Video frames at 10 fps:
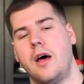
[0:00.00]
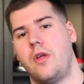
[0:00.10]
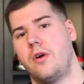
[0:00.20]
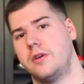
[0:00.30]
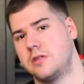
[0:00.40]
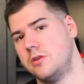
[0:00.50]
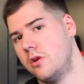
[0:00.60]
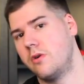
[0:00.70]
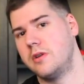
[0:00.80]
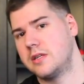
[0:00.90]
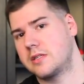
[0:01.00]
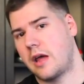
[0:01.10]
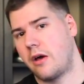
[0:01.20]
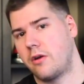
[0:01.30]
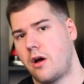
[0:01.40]
there is no
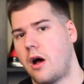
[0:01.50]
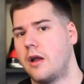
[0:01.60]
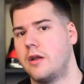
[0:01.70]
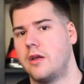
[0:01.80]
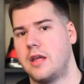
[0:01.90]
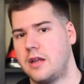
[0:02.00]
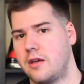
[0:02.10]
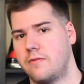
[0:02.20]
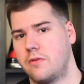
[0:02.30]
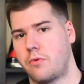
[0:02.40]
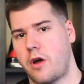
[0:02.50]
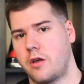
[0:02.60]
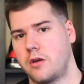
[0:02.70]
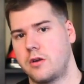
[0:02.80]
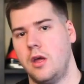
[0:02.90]
discount on any of the
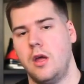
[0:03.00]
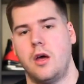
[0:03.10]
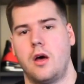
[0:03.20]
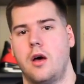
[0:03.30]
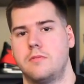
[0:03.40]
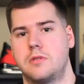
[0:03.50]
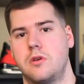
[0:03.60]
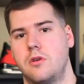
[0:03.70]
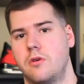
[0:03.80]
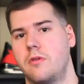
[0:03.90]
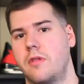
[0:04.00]
product. So you're